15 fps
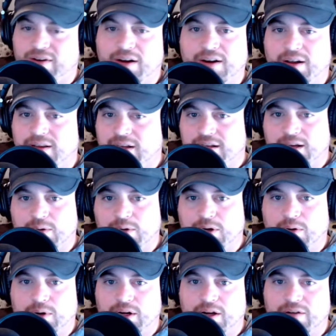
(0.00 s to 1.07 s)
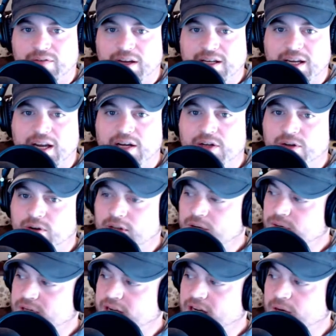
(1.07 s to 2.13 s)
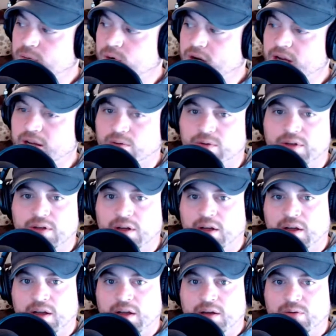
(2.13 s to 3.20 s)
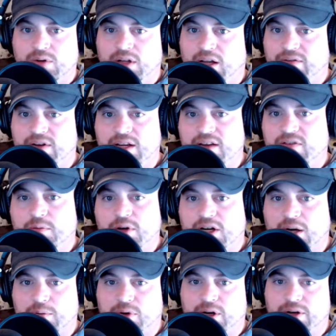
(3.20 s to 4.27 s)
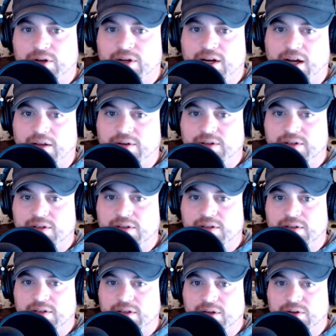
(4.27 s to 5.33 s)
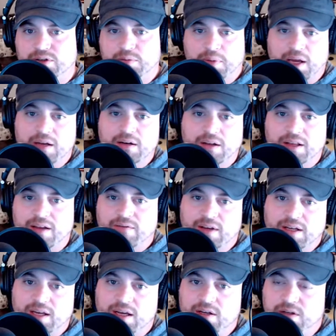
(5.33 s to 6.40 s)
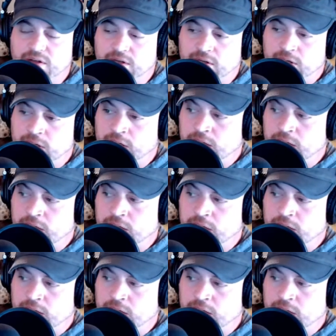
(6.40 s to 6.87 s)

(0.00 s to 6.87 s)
found out that they were going on vacation, or they were taking a break, and we'd love to give them a couple $100 to go spend on that vacation.